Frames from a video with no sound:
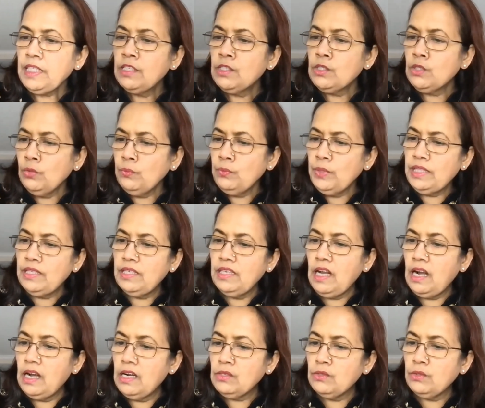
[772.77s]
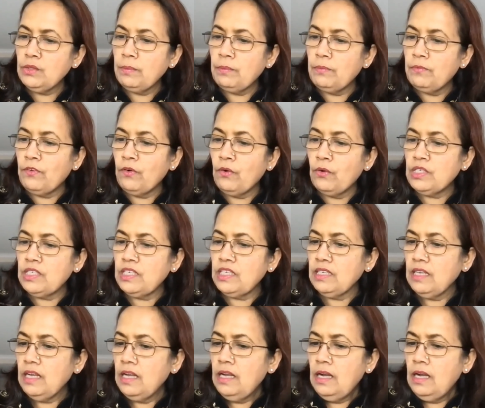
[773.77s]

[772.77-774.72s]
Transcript: So with regard to the voting